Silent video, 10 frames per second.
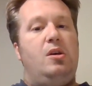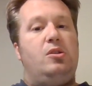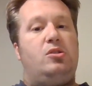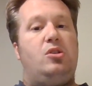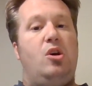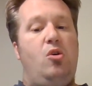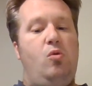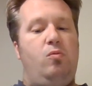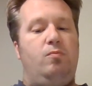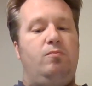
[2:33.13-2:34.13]

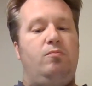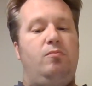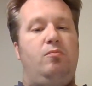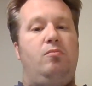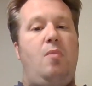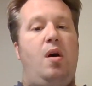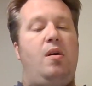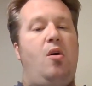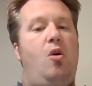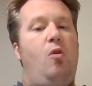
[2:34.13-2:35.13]
So,
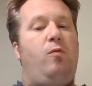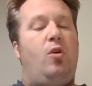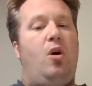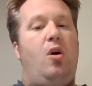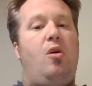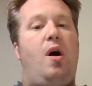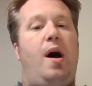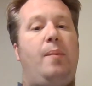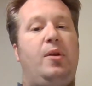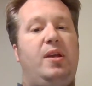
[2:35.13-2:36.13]
overall,
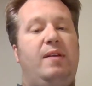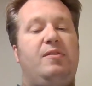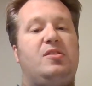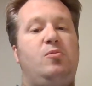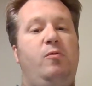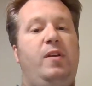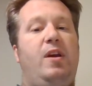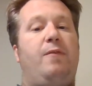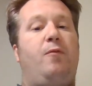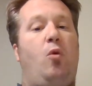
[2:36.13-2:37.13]
I'm going to give this movie
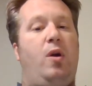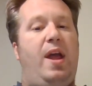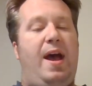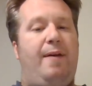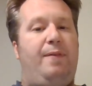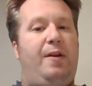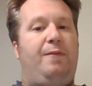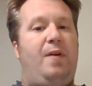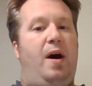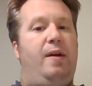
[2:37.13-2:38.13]
a 4.5 out of
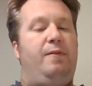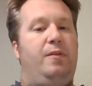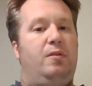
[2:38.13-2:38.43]
5.